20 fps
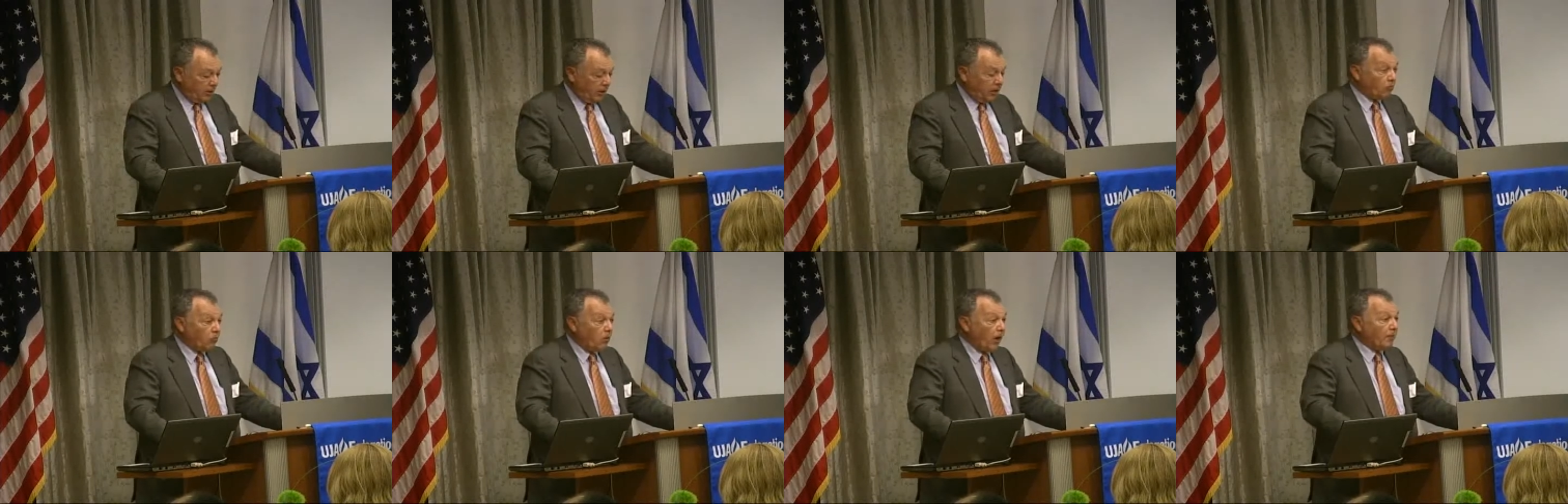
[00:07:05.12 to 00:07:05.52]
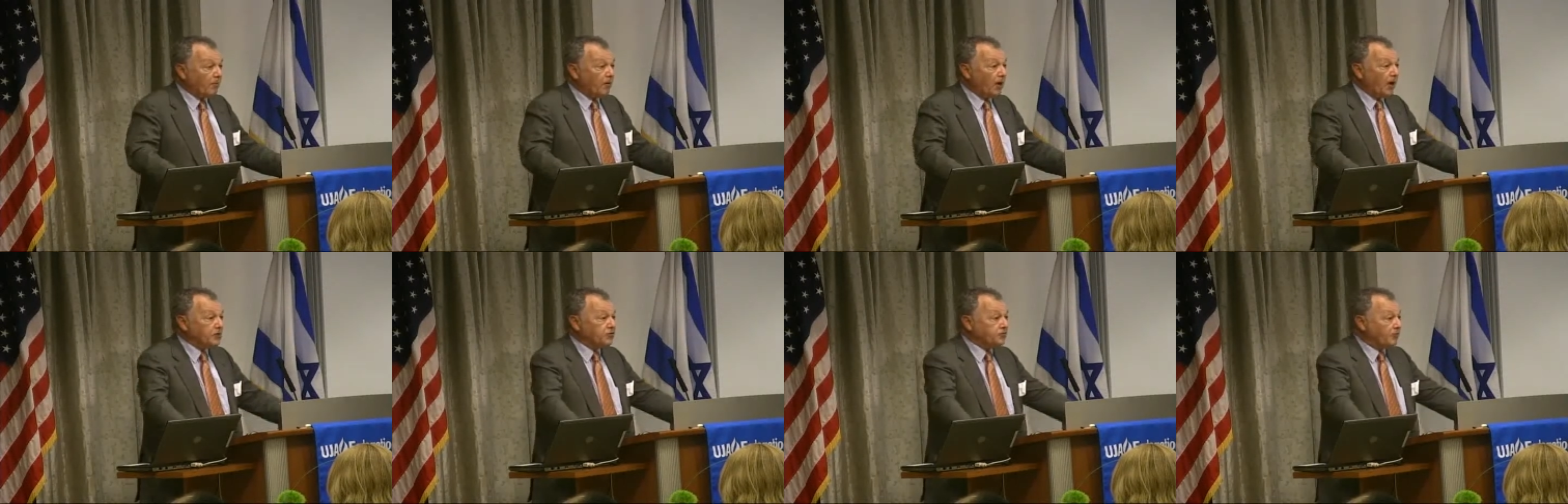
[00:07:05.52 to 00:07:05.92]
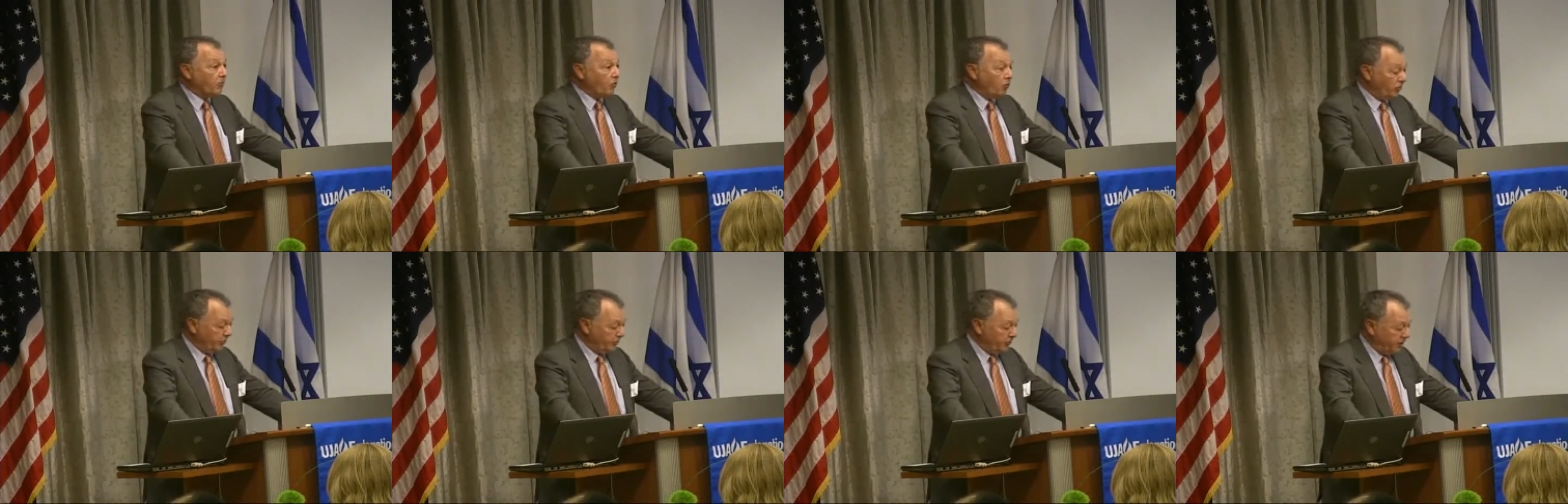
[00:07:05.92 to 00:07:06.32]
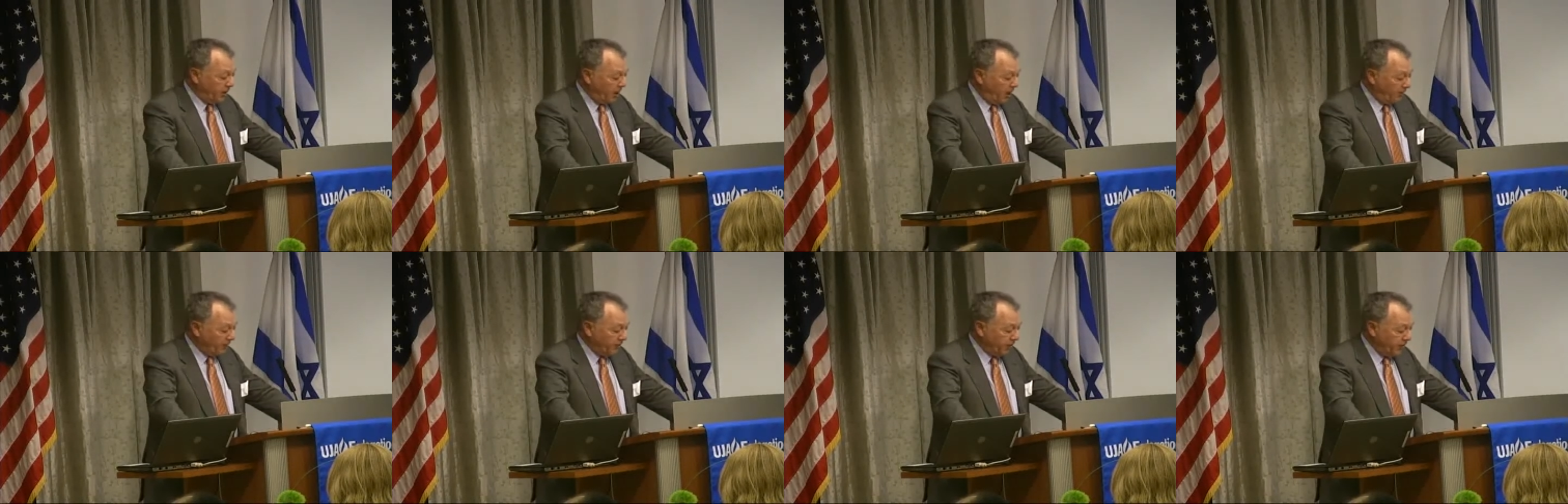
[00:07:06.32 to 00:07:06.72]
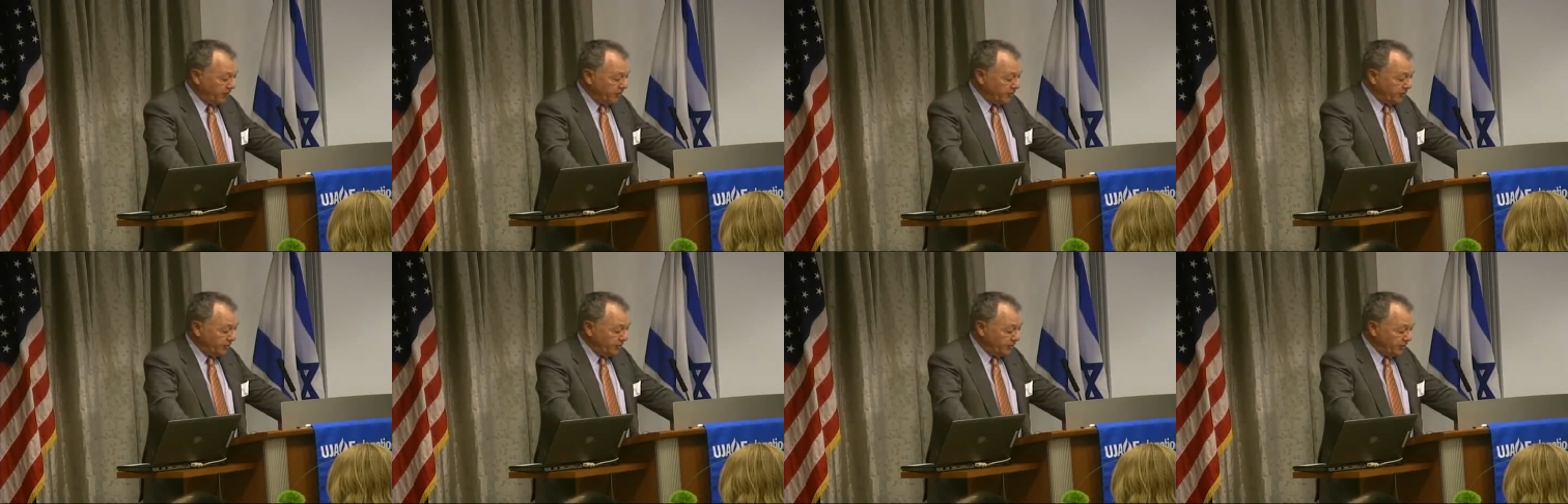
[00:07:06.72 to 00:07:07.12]
rabbis from all the
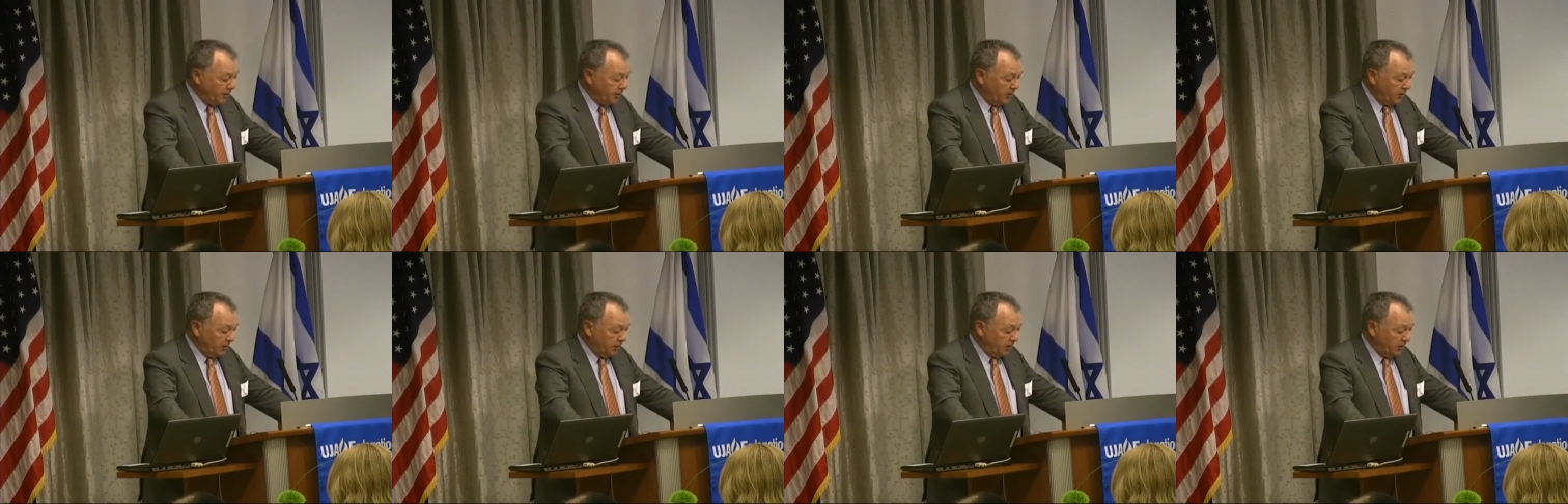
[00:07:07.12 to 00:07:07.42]
denominations,